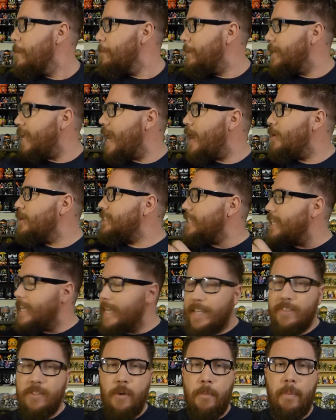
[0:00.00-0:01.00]
But now it's
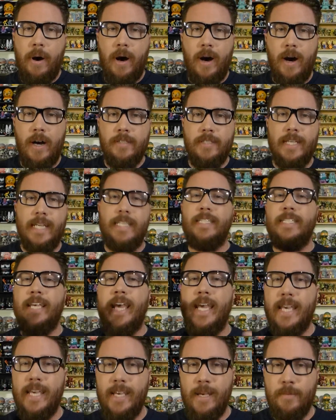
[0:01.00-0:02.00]
in the box, it's
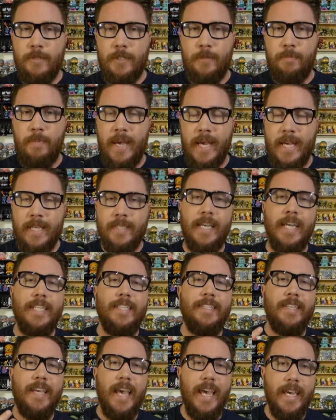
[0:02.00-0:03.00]
taking up space,
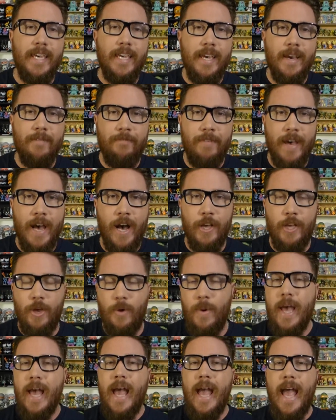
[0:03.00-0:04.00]
it's taking up
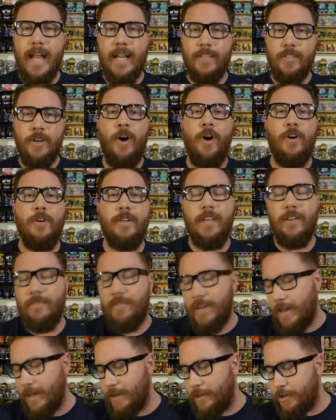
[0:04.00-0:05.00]
value, and it's hard to give
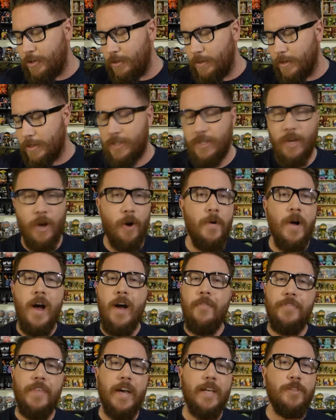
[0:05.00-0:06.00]
value to it. So
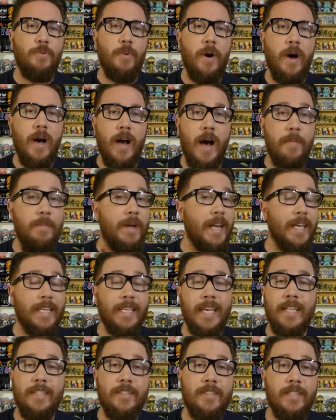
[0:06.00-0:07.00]
that's why I'm not
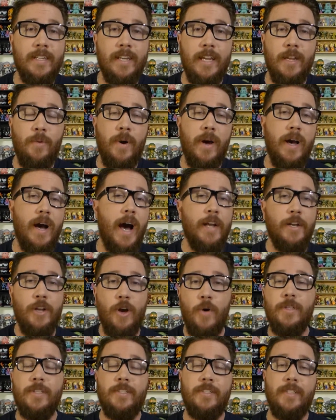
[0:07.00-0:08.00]
against it in any way. I
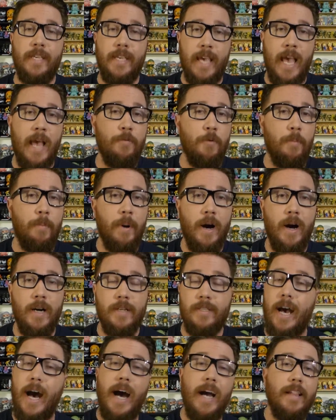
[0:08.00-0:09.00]
know this is a gamer
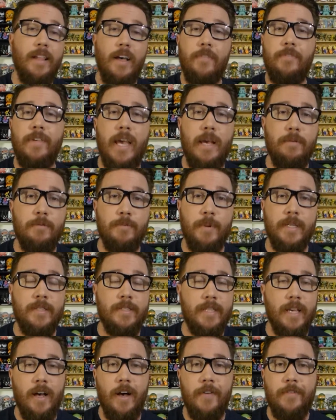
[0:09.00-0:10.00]
box. I love games
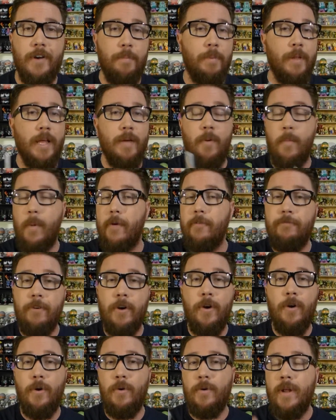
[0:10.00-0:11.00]
myself. I play them on my
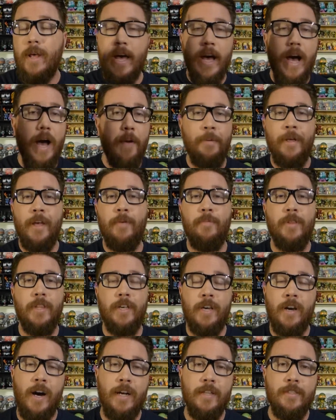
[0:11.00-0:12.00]
phone. I play them on
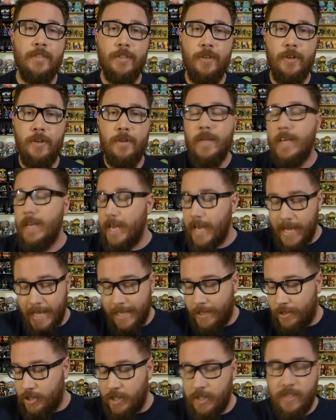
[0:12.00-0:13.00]
the console.
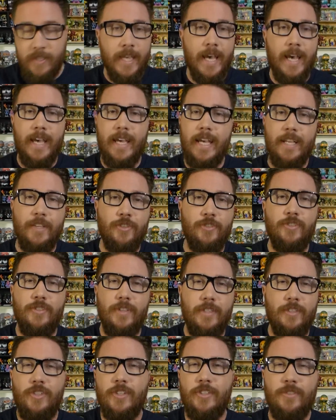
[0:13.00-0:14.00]
It's just that it's
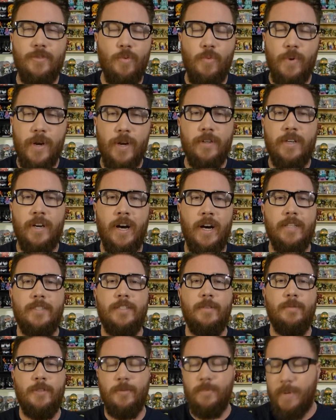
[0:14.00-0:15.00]
just a weird
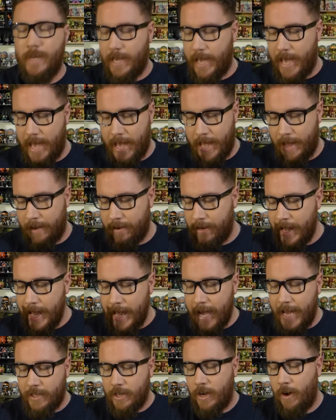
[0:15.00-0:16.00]
concept to me, and
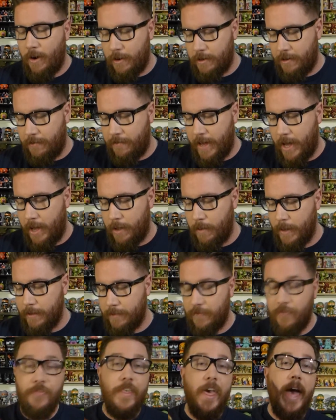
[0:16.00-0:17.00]
it's hard to value
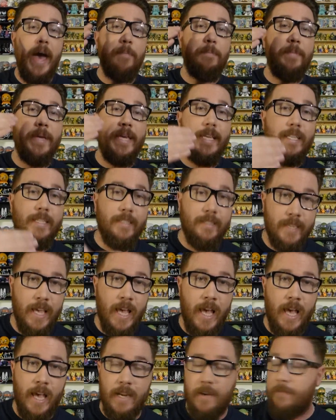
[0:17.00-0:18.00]
it. That being
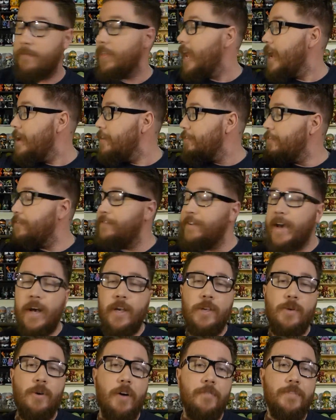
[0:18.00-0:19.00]
said, the
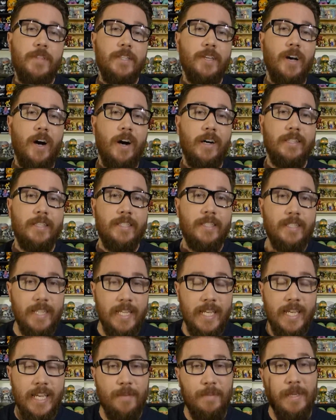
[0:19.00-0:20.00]
value of this on
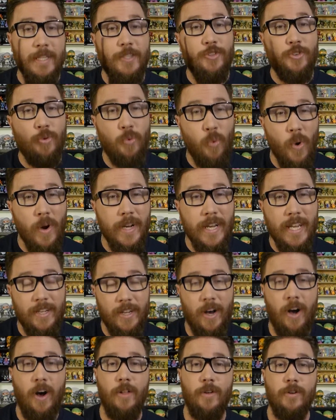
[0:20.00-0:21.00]
Steam is
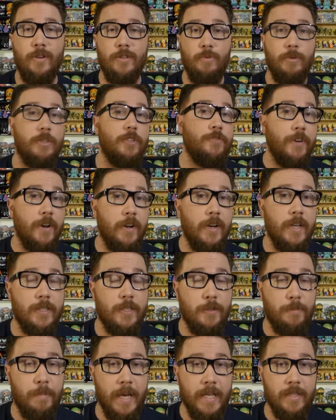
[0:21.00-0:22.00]
$20, which is very
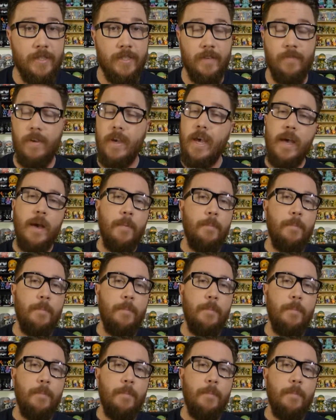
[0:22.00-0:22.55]
expensive.